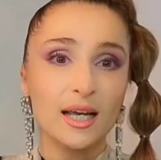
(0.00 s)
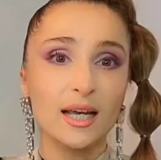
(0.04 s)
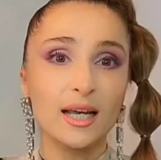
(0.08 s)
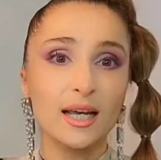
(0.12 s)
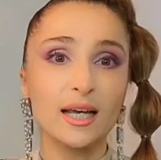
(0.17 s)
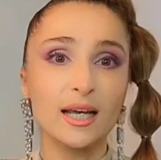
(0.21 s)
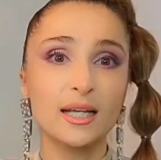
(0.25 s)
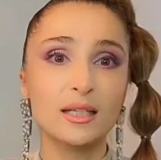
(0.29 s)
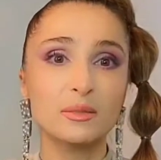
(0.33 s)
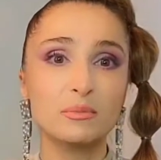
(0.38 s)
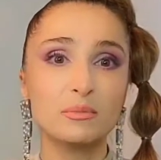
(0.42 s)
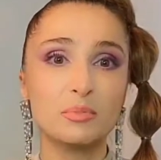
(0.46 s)

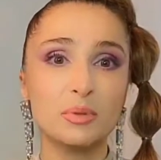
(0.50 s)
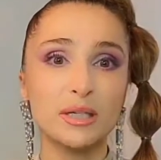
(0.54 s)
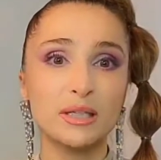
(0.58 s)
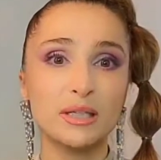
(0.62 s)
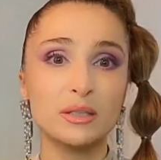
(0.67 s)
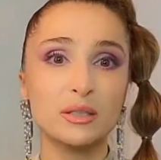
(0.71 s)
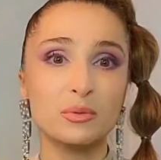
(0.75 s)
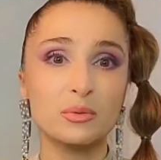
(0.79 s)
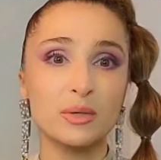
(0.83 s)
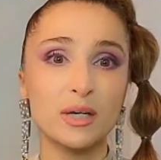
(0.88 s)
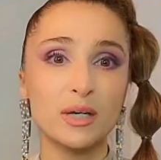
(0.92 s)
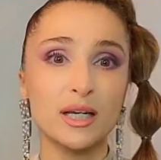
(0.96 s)
And
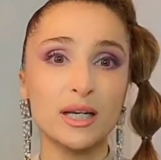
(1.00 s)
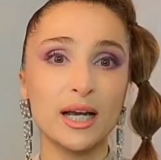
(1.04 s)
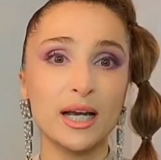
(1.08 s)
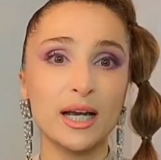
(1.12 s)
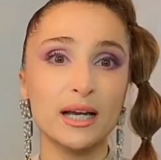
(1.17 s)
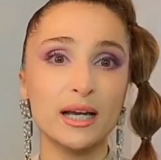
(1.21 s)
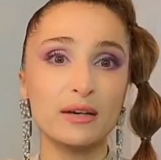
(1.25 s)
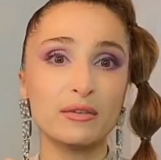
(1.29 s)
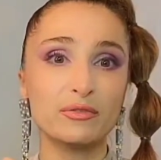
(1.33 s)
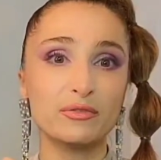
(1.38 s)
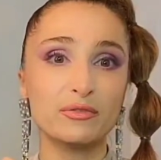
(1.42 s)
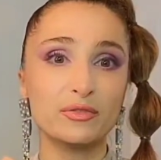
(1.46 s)
by the way,
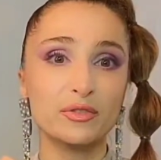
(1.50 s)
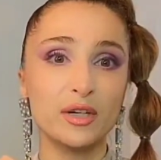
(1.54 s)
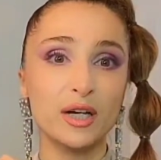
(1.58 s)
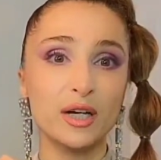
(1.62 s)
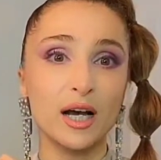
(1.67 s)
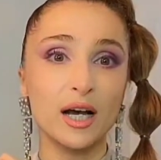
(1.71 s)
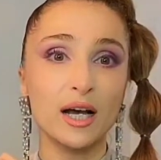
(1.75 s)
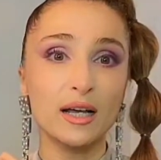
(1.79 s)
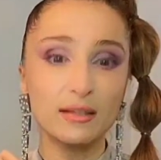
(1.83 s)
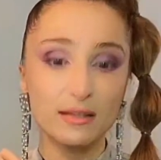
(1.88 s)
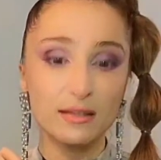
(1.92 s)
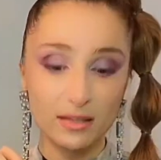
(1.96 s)
I have
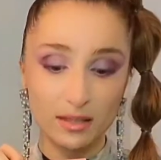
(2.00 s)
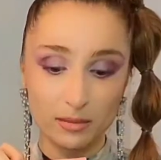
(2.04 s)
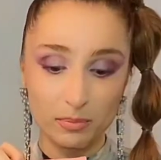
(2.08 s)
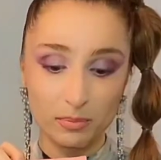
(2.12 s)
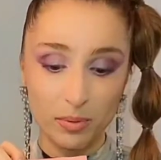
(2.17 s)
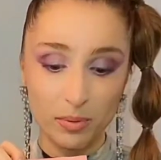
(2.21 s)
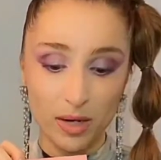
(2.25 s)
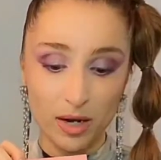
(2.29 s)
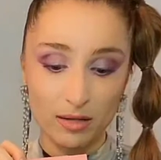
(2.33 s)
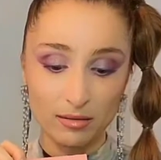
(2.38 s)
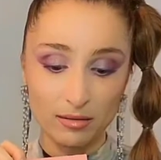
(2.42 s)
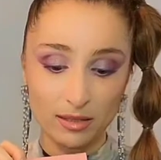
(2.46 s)
other
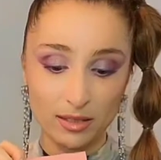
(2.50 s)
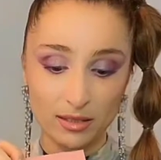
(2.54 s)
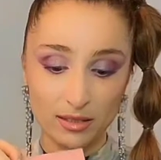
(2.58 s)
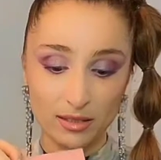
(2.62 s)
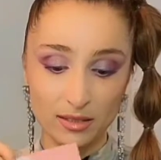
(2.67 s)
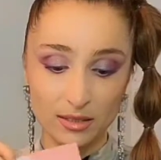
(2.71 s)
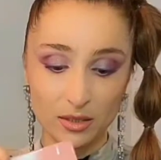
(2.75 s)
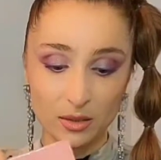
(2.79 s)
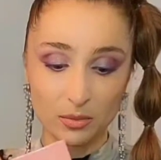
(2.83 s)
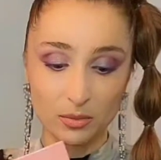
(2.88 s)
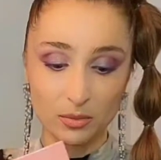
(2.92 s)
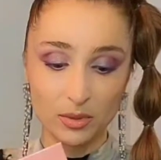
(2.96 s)

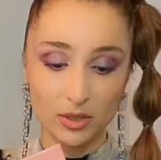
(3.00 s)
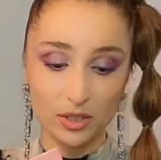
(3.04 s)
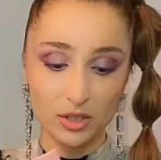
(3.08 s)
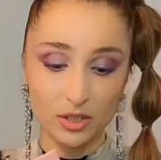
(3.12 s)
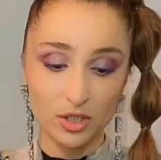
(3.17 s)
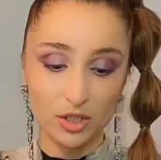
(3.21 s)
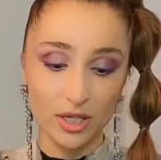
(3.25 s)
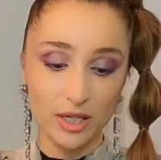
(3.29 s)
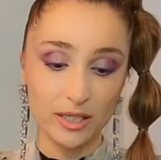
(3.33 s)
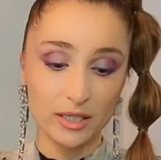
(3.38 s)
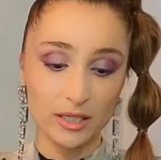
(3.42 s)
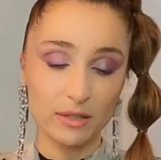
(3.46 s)
palettes
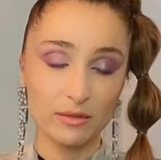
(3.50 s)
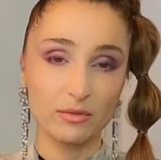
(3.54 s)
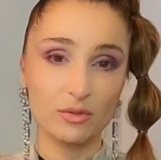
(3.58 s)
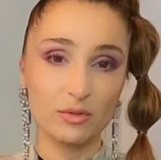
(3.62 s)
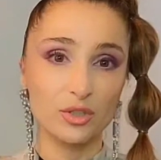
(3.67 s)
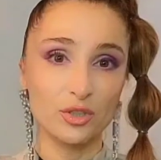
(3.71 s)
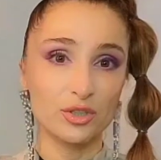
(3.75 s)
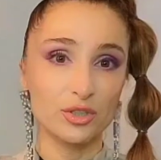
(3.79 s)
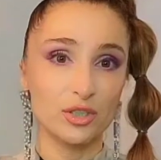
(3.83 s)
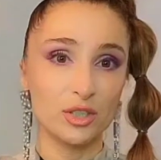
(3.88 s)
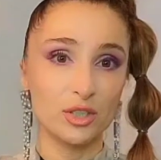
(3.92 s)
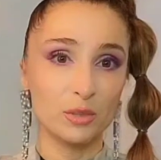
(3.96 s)
which I give
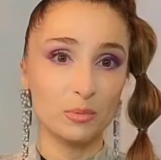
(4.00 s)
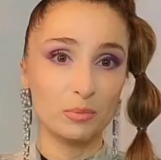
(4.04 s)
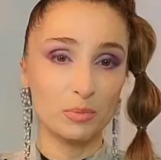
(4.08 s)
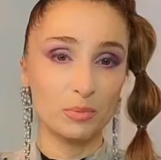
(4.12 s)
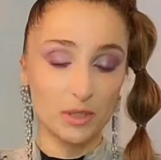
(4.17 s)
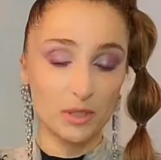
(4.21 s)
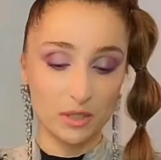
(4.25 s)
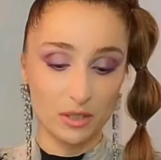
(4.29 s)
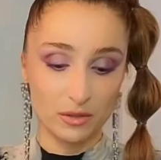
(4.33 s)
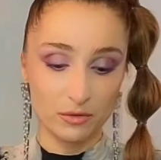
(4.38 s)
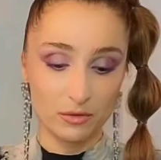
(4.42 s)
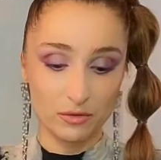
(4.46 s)
you a sneak
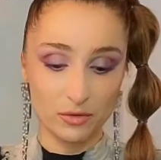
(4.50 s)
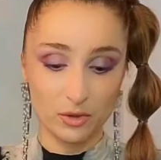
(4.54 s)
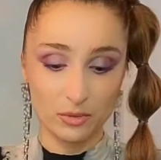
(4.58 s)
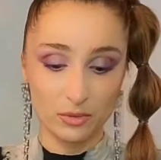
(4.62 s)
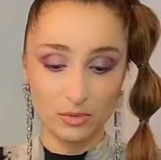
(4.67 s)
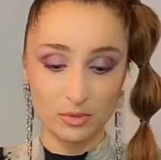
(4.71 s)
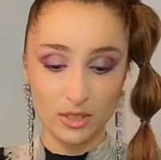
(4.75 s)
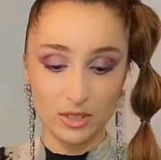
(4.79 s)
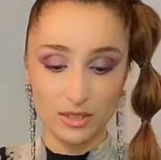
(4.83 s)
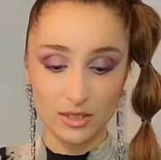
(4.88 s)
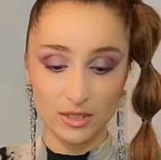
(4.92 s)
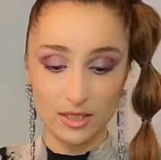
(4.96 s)
peek
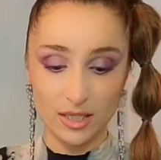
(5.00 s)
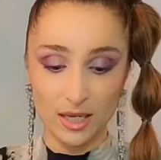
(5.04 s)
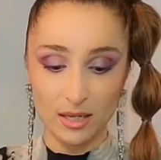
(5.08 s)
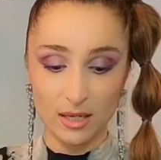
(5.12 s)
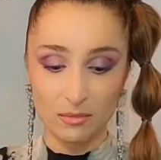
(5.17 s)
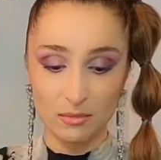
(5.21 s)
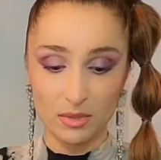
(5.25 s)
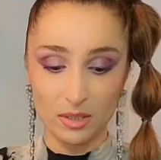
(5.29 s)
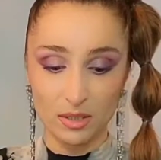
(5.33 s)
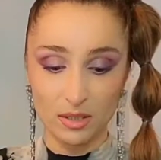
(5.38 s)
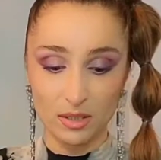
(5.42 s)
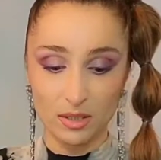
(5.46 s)
from the
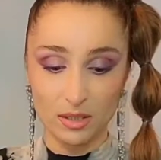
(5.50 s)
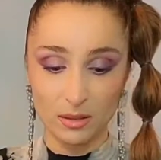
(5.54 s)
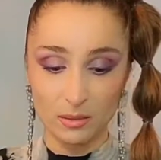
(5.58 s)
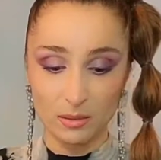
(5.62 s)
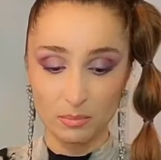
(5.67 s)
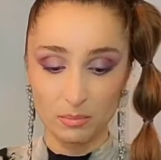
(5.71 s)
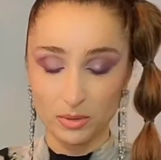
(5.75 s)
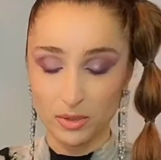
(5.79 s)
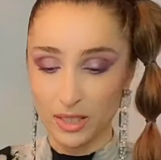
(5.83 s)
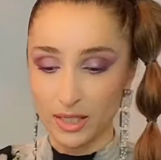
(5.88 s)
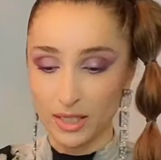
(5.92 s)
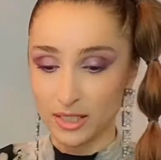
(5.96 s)
same
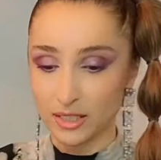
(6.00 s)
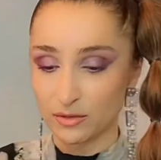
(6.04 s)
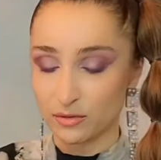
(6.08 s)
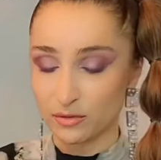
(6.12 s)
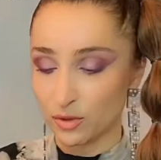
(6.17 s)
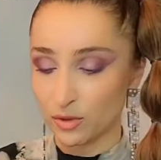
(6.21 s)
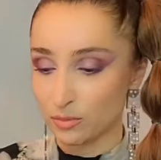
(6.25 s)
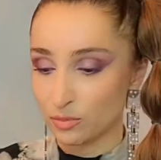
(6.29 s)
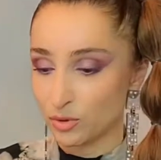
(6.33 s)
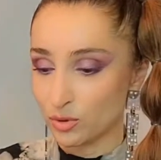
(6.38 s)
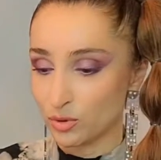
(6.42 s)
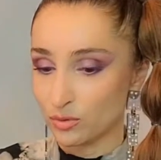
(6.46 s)
place,
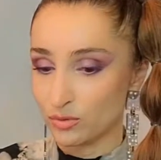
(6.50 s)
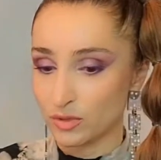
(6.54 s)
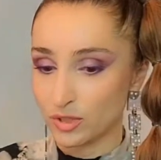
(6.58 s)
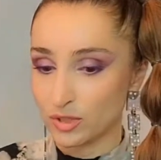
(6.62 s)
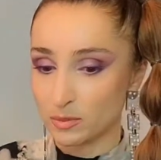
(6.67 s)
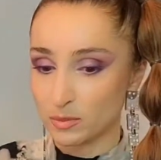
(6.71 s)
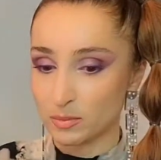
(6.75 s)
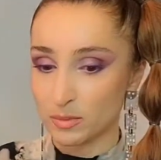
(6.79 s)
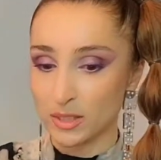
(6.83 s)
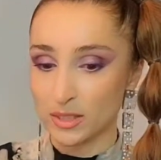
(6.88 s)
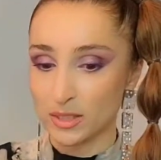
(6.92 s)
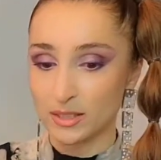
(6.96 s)
from
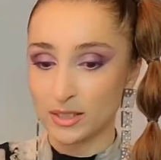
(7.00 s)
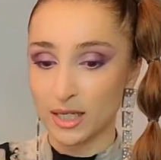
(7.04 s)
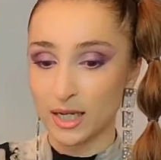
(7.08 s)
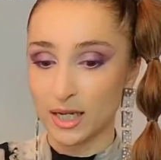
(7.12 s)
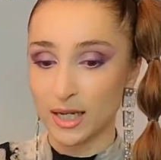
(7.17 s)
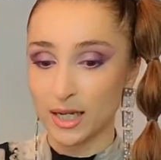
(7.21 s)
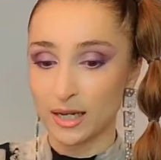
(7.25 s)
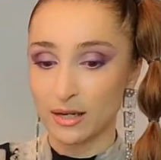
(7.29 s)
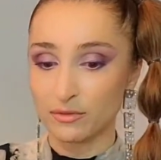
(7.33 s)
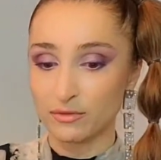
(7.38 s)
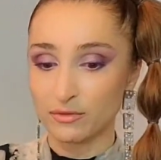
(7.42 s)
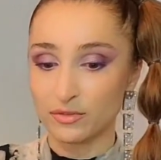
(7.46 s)
JUVIA'S place.
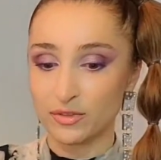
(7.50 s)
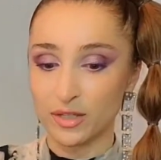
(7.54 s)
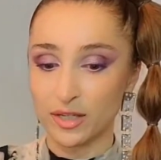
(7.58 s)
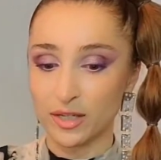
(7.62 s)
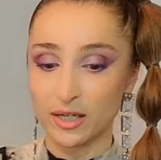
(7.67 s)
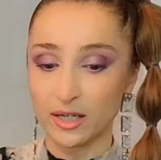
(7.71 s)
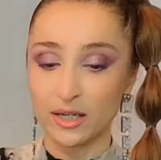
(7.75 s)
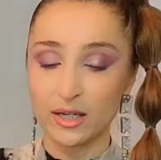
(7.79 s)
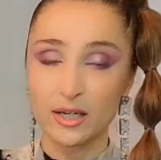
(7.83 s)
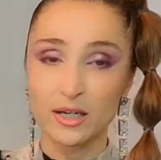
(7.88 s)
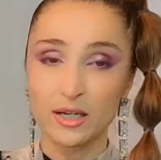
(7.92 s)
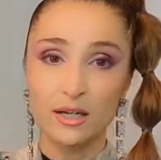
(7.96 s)
I have
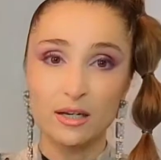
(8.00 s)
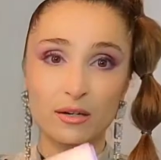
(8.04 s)
the